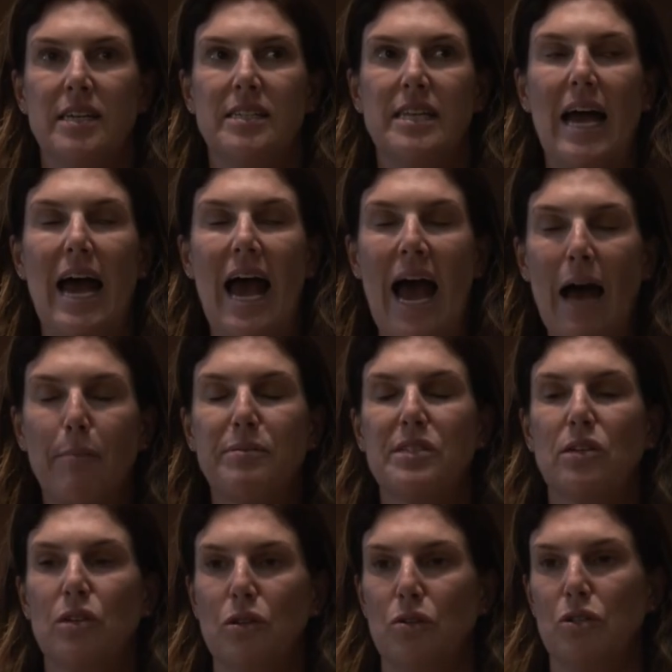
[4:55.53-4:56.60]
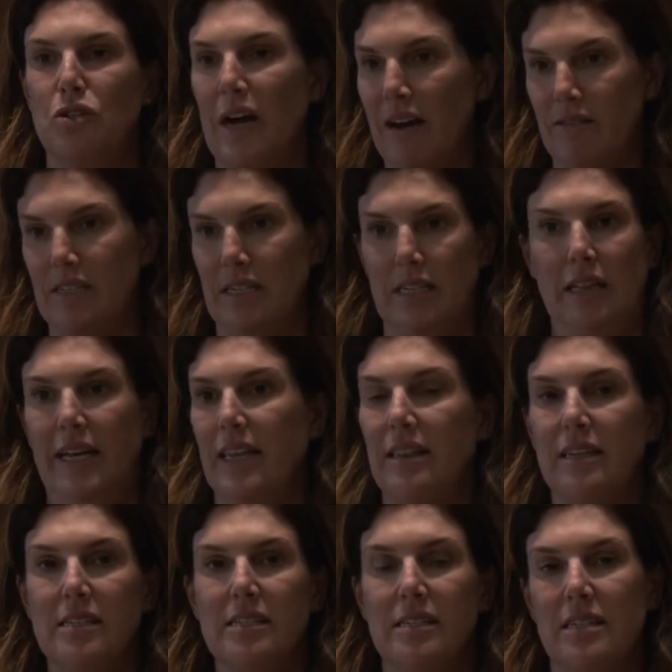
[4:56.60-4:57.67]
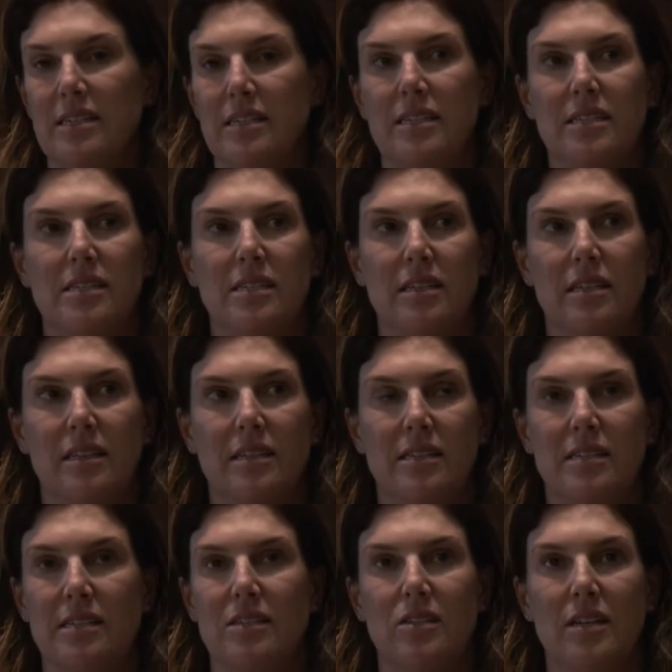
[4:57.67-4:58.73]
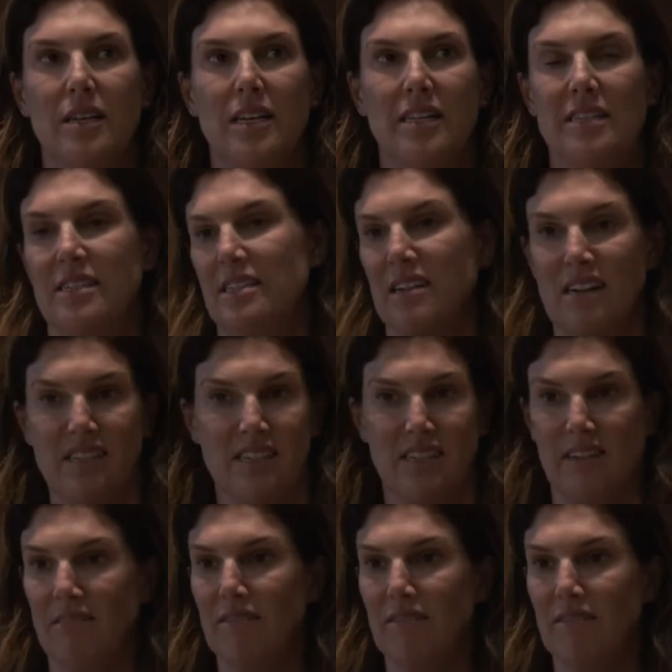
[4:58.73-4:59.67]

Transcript: is absolute travesty. Like this, this is, this is, it's disgusting.